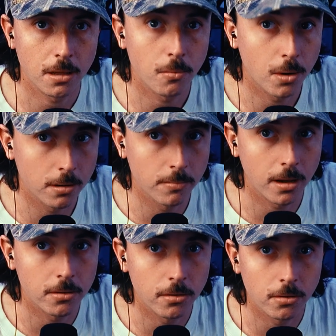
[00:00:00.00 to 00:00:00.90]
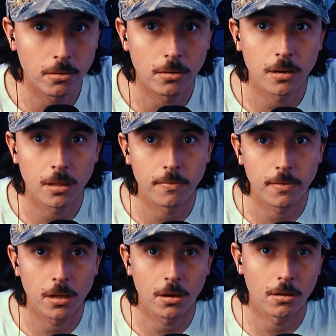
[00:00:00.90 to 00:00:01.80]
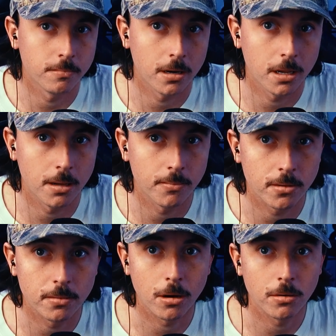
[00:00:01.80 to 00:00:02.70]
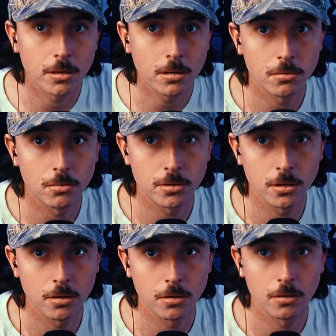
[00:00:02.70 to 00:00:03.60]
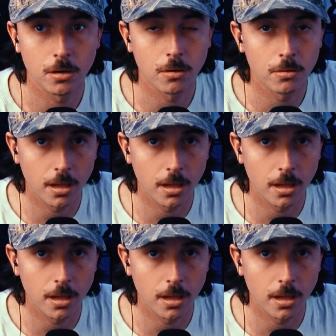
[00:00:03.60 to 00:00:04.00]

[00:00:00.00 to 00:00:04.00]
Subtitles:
welcome back to another video. My name's Bowen, also known